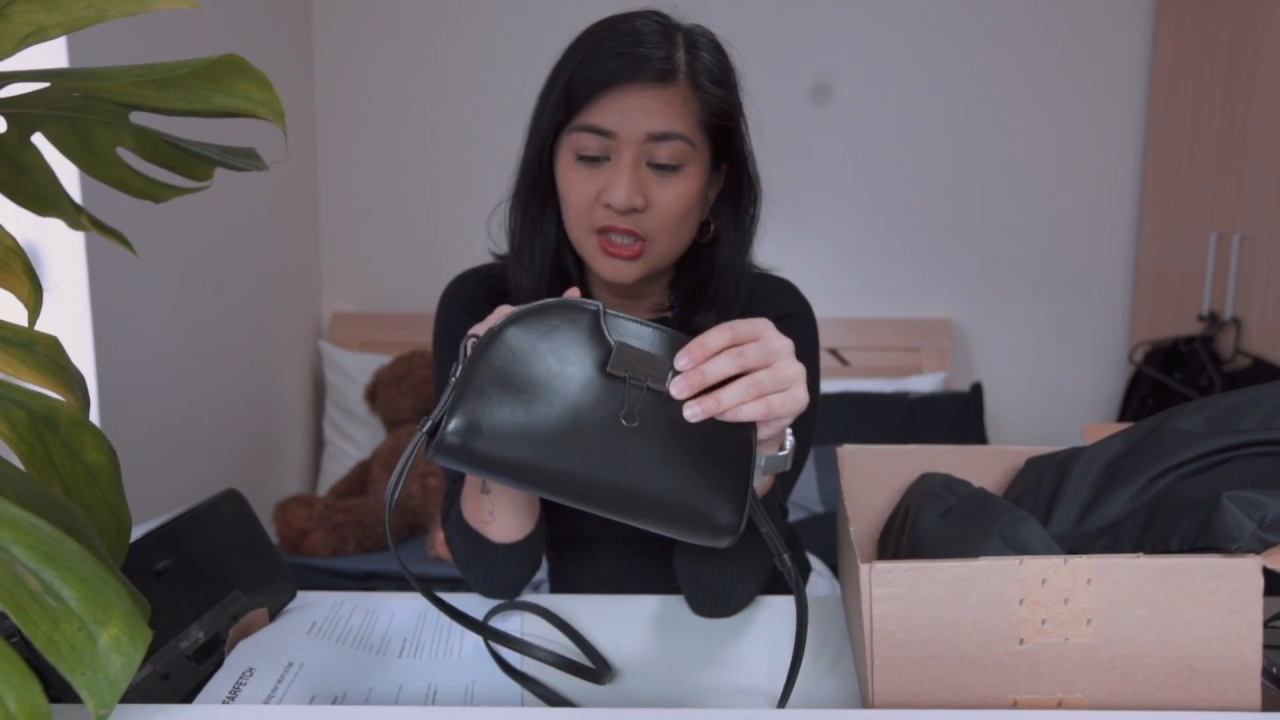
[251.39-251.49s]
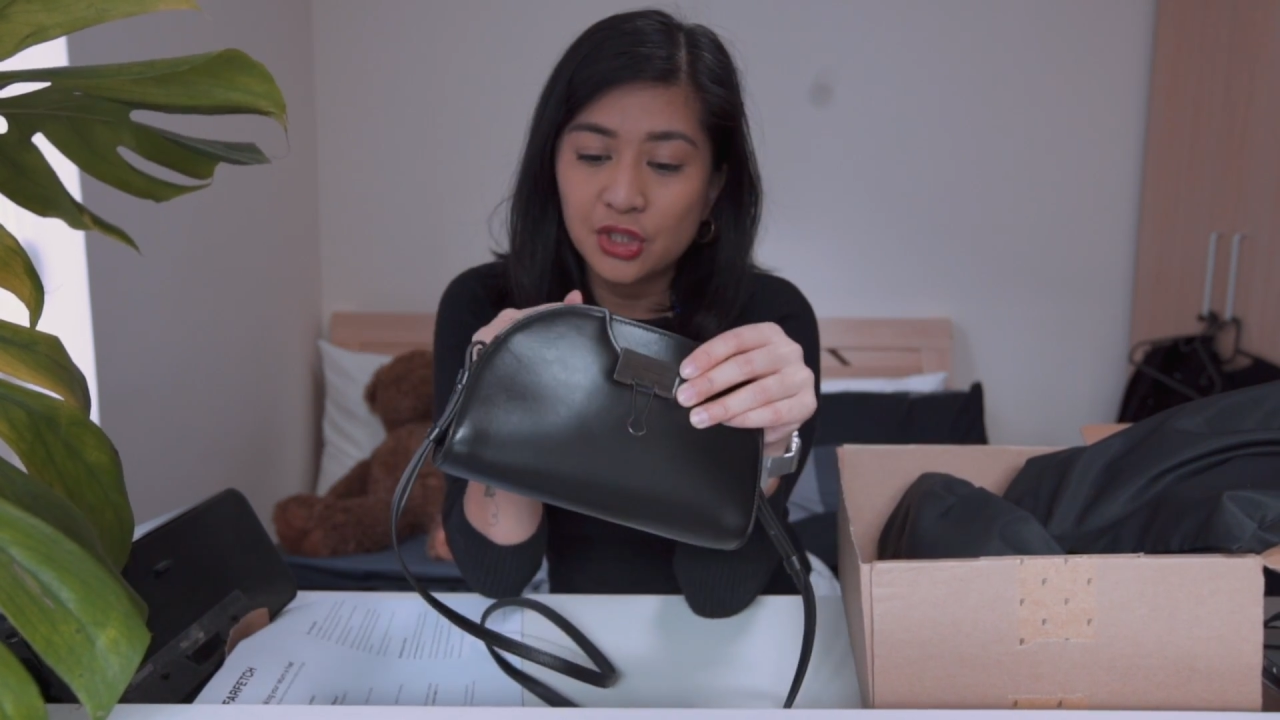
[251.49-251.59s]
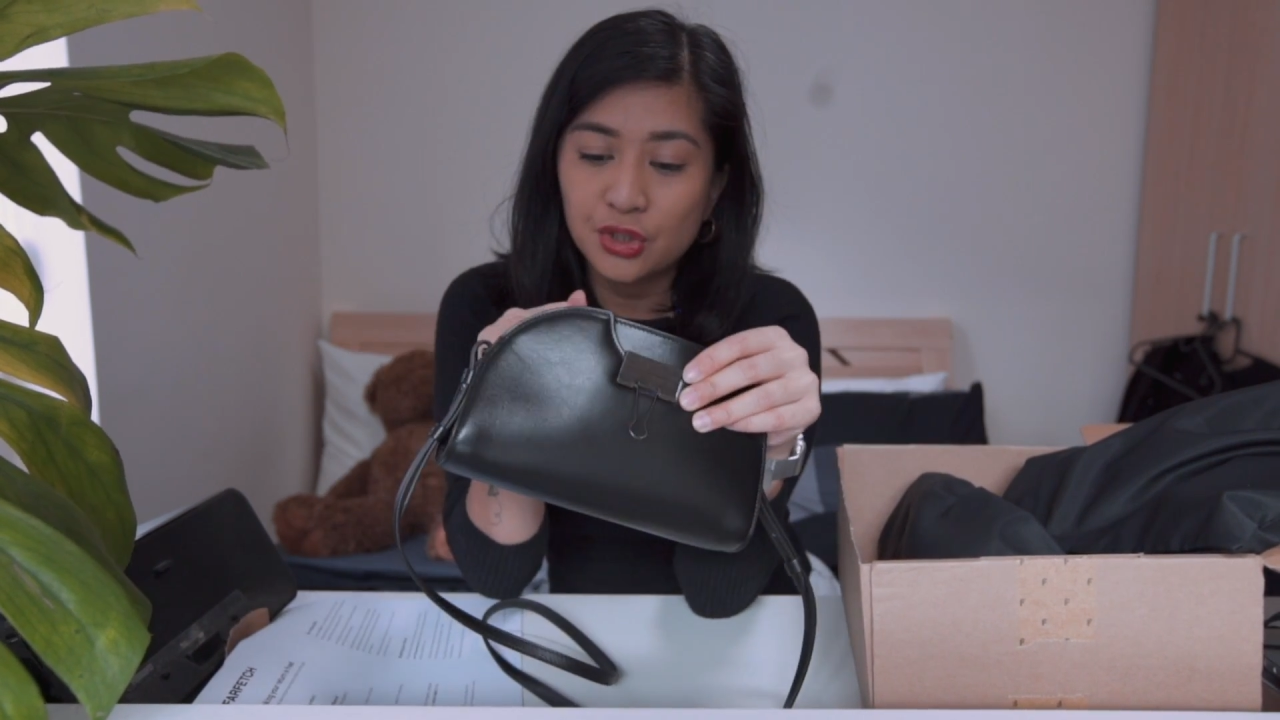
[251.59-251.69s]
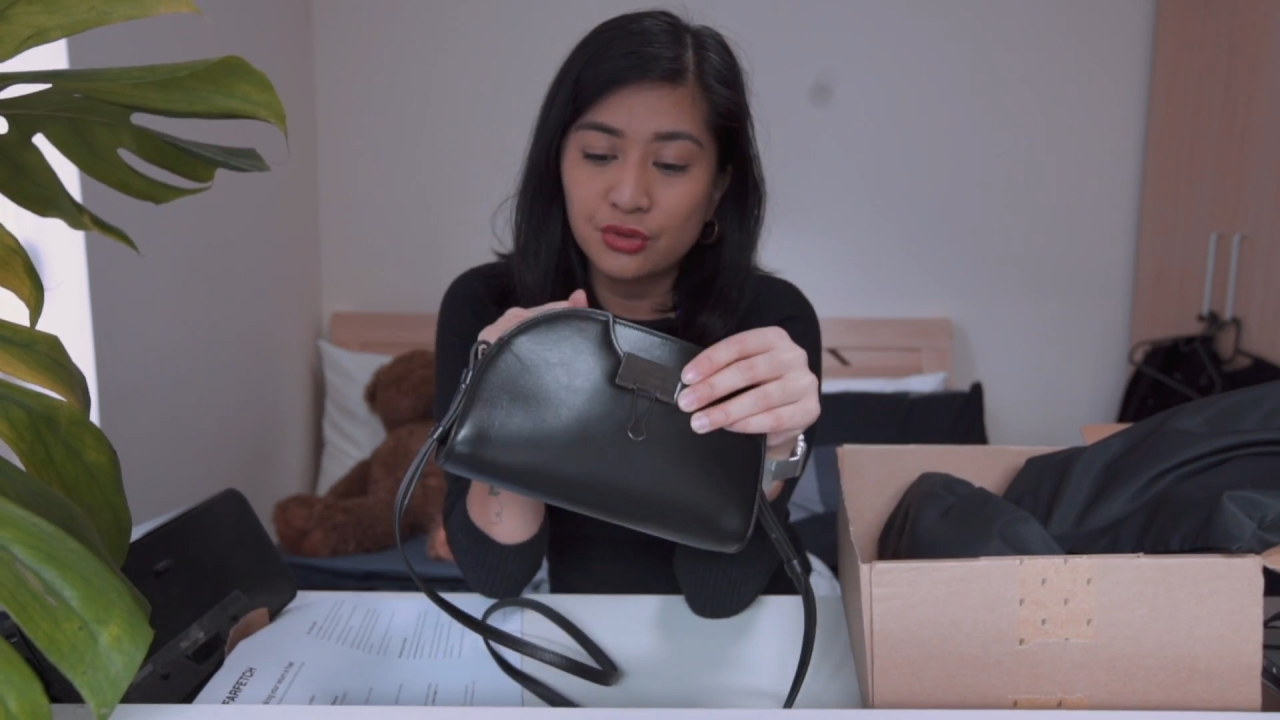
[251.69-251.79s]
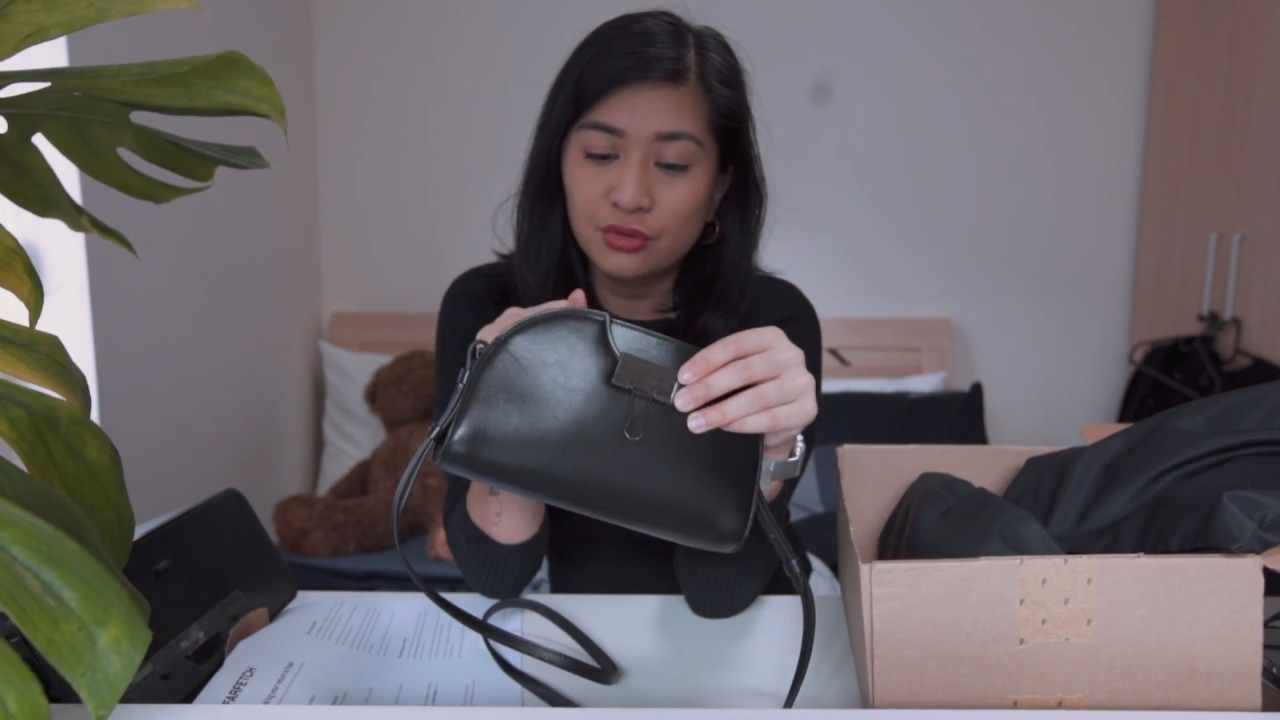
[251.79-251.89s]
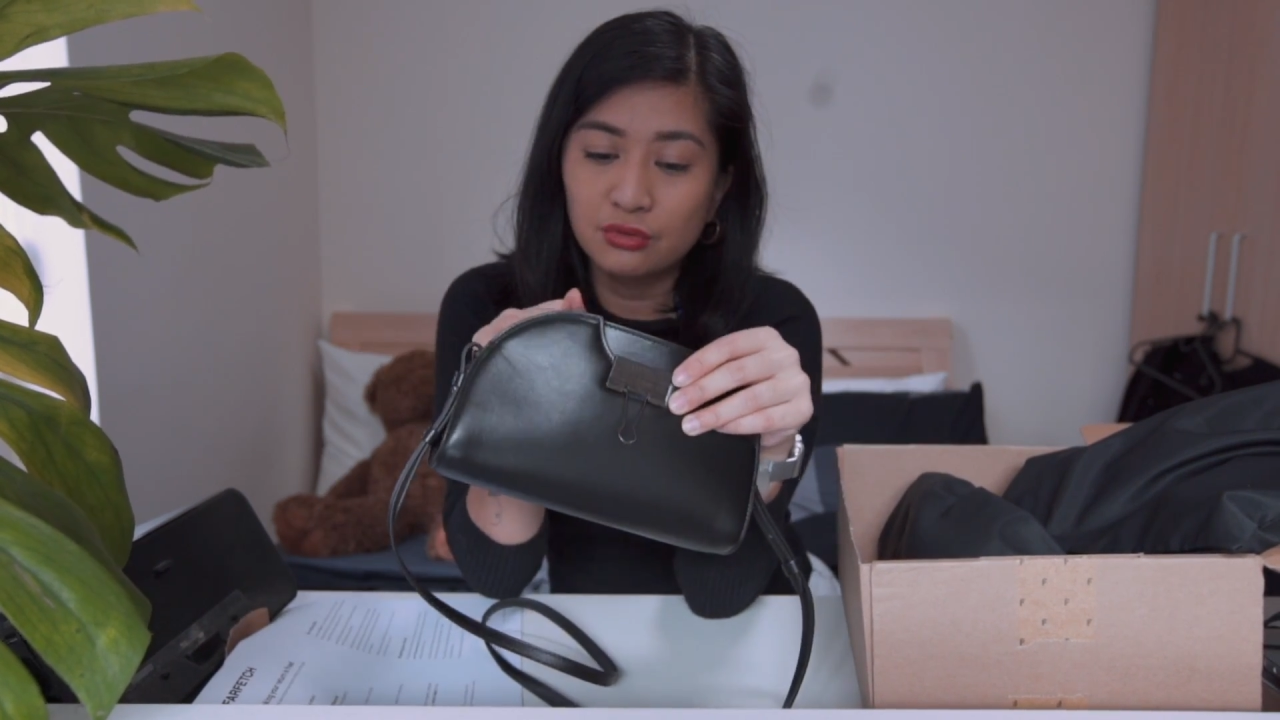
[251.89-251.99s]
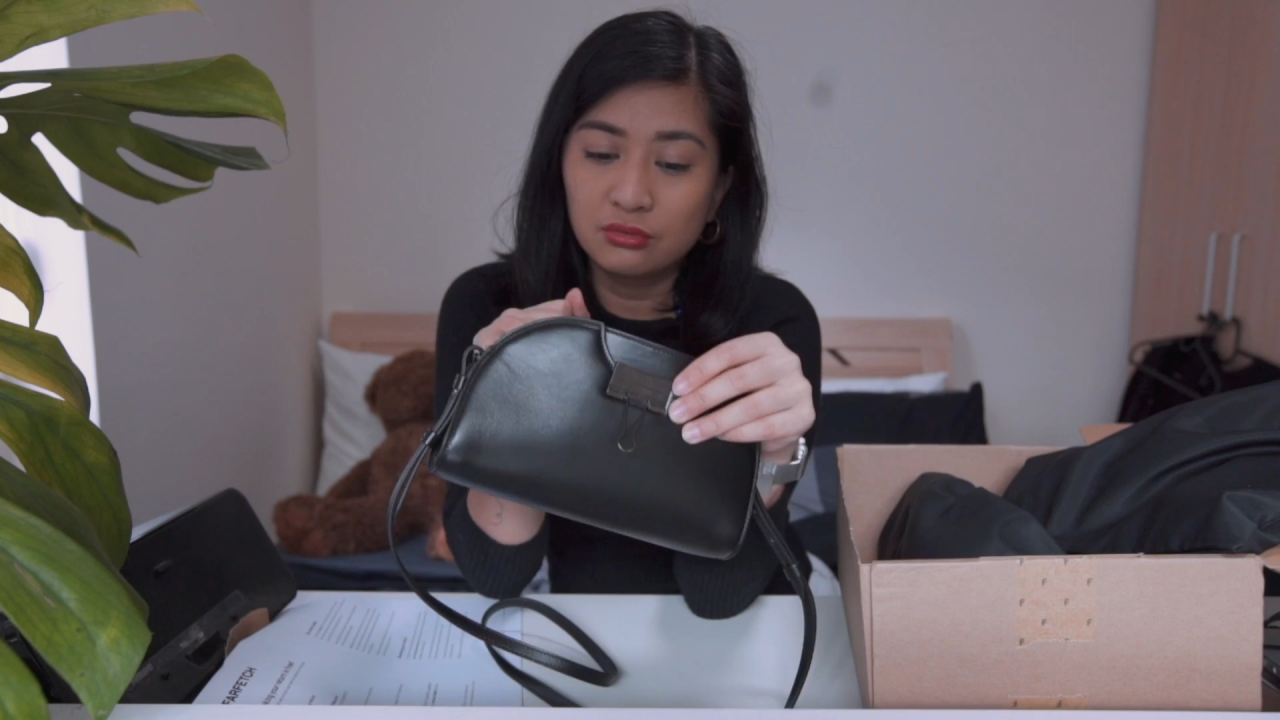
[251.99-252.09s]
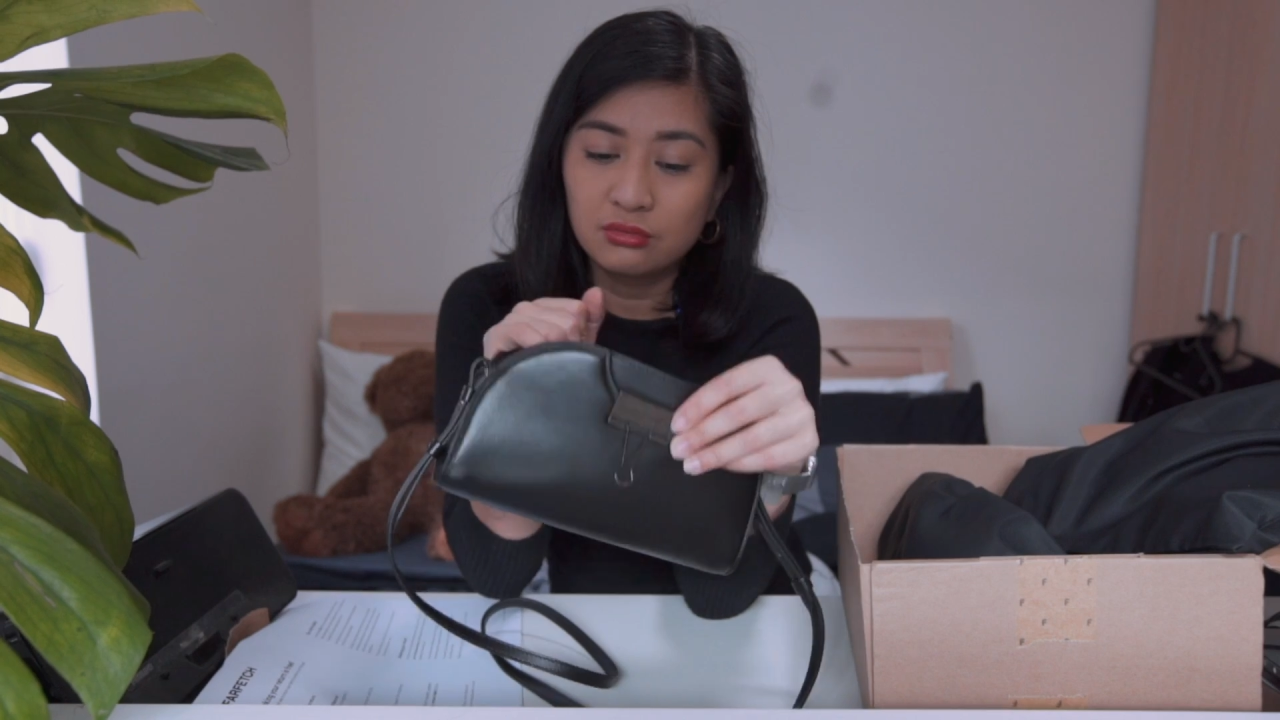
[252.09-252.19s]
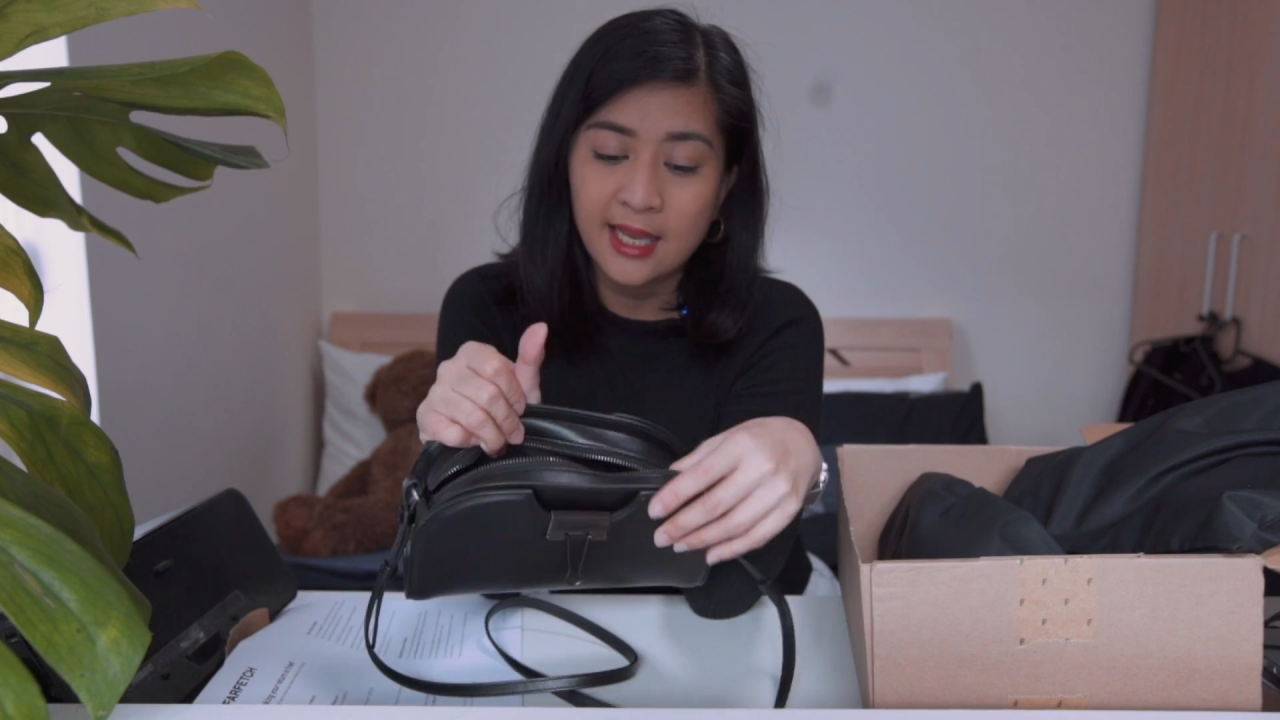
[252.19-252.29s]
tissue,